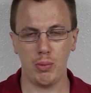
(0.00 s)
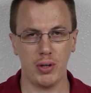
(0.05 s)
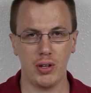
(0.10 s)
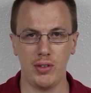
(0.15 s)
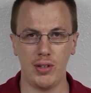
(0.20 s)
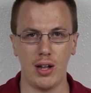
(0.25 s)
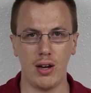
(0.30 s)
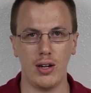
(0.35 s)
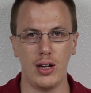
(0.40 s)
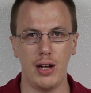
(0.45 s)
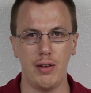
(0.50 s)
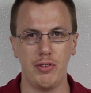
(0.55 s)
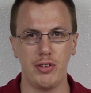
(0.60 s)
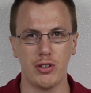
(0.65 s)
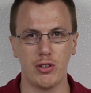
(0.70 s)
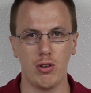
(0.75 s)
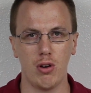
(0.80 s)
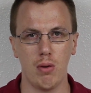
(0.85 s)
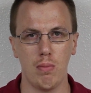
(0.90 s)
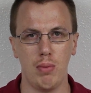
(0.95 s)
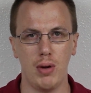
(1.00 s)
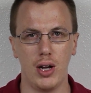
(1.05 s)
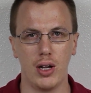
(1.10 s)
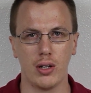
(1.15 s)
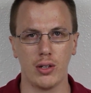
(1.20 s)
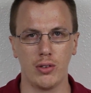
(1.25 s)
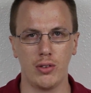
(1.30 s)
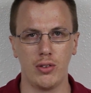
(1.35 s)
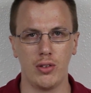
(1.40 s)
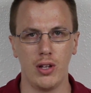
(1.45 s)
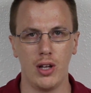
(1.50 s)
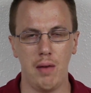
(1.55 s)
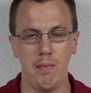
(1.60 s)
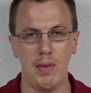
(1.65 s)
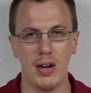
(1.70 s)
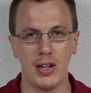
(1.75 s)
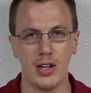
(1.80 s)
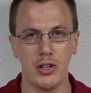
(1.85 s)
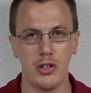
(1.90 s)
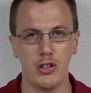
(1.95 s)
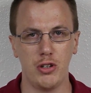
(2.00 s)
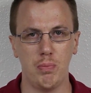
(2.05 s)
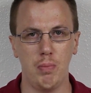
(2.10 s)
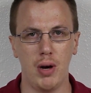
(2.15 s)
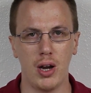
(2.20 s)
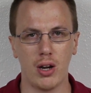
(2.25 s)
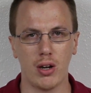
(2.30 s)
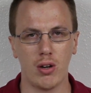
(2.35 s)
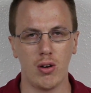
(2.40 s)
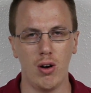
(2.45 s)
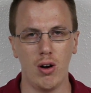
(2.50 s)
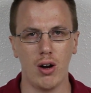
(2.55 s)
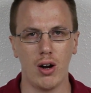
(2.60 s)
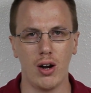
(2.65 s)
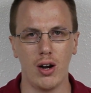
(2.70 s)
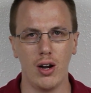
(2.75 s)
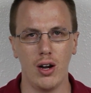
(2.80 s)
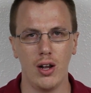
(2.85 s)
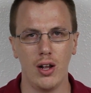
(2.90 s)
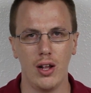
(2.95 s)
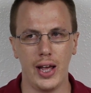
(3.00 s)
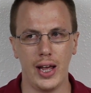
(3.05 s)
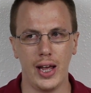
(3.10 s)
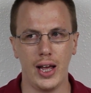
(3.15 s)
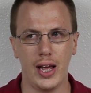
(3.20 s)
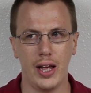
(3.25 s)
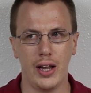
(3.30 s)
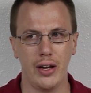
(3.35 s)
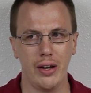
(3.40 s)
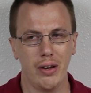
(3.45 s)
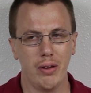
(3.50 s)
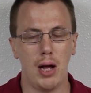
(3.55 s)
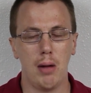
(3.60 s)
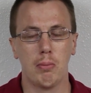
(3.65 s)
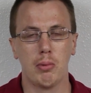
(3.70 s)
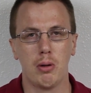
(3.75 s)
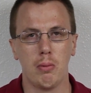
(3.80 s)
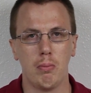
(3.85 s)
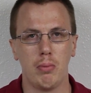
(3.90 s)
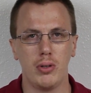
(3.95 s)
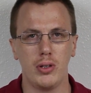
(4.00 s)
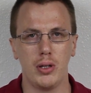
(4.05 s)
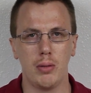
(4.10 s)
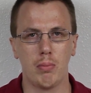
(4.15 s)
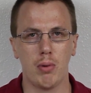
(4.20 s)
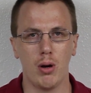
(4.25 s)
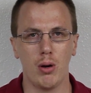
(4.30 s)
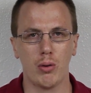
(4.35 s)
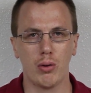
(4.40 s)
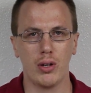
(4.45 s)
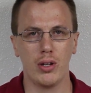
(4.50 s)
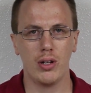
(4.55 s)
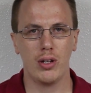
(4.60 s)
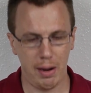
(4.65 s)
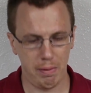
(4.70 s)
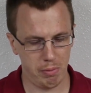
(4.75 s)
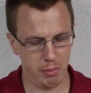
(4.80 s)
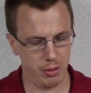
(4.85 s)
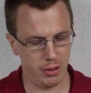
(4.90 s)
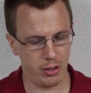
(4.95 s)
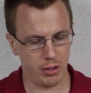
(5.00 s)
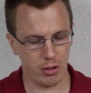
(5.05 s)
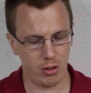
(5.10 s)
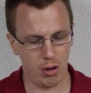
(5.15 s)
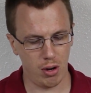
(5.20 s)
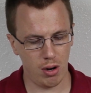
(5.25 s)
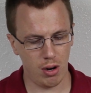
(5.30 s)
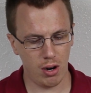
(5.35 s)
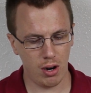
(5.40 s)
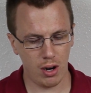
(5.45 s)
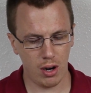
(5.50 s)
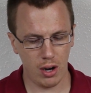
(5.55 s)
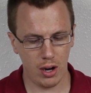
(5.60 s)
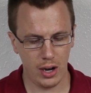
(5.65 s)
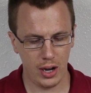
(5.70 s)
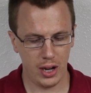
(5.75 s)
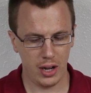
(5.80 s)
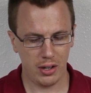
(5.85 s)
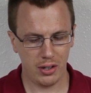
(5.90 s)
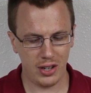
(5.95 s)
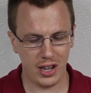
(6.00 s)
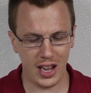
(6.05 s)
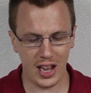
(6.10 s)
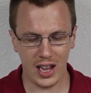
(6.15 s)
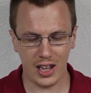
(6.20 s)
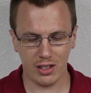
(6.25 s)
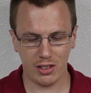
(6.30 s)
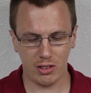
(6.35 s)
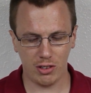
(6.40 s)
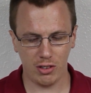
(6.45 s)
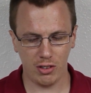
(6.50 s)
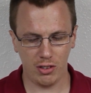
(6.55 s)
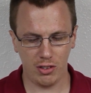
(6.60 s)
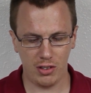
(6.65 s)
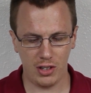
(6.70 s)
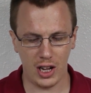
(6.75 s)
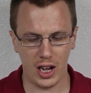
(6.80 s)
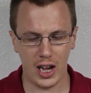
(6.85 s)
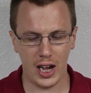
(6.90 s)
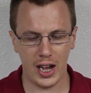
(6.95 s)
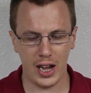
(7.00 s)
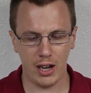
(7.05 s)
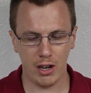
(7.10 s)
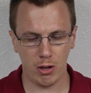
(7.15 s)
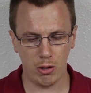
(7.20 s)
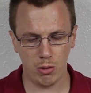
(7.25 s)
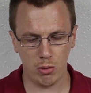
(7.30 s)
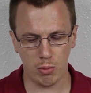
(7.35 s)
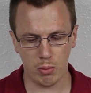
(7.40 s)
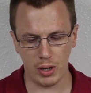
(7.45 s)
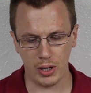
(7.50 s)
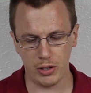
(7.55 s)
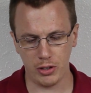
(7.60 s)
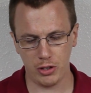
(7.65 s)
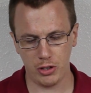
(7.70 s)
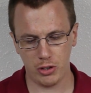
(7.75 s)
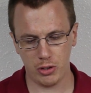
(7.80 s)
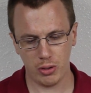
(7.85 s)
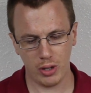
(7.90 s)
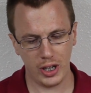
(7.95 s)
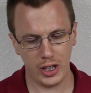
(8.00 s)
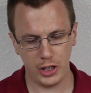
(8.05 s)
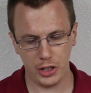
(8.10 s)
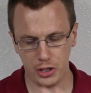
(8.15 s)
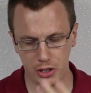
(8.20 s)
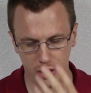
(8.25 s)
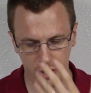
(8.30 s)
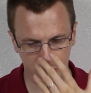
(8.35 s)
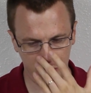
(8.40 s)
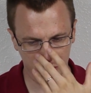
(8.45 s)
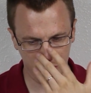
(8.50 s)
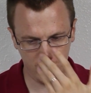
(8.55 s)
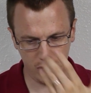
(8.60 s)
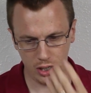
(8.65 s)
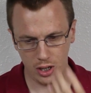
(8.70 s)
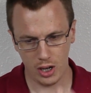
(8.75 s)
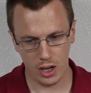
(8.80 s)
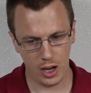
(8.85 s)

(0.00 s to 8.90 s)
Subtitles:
because I don't have 600 bucks. In fact, I just bought a car and I'm completely broke. After the car, taxes, title, registration,